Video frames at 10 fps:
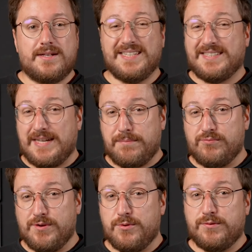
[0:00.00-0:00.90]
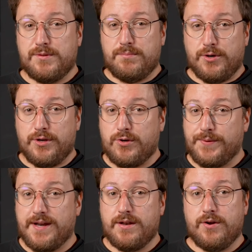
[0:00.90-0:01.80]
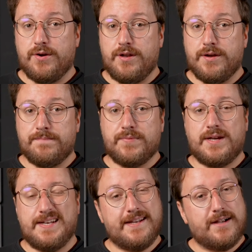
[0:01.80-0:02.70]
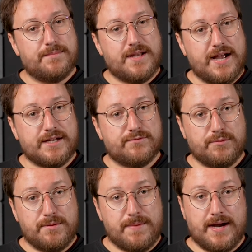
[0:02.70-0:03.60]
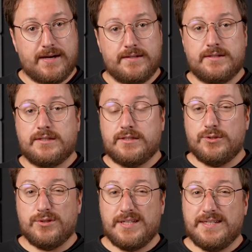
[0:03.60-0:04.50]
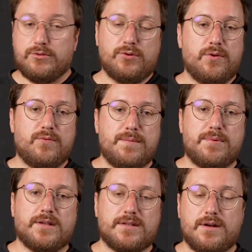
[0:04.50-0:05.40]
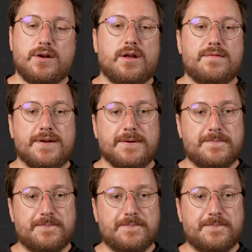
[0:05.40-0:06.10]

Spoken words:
This step removes the burr you created earlier, cleaning up the edge from the back. Usually 2 or 3 passes are enough here.